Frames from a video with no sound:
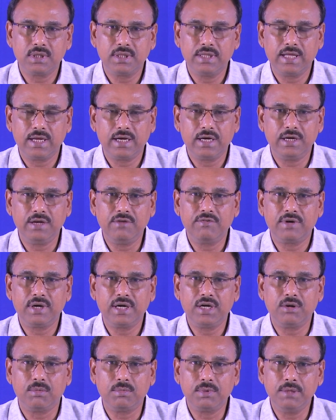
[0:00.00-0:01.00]
there are
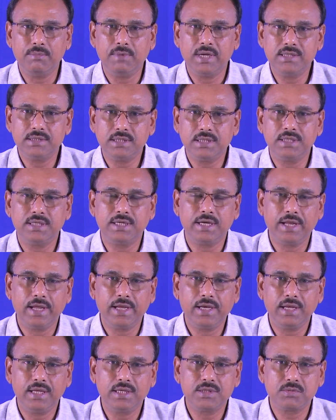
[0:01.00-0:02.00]
different optimization
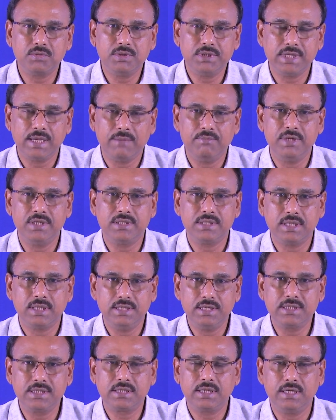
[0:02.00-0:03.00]
techniques which have been
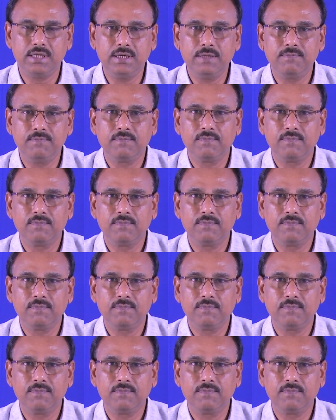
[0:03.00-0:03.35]
suggested